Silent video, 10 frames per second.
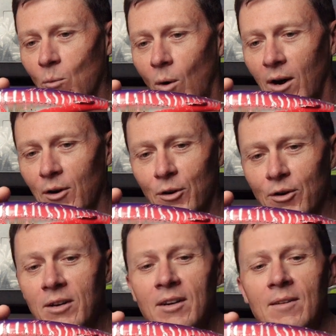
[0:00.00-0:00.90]
8 wahoo
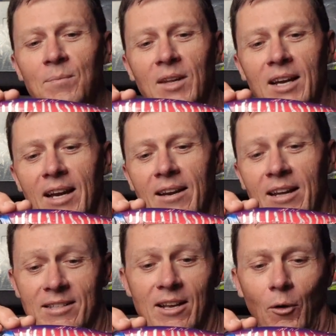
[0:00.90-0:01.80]
and
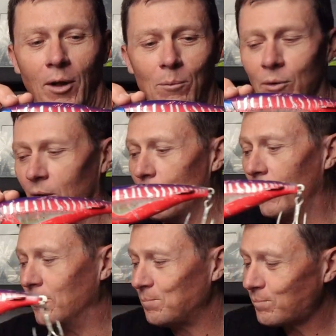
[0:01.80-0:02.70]
has held up really well.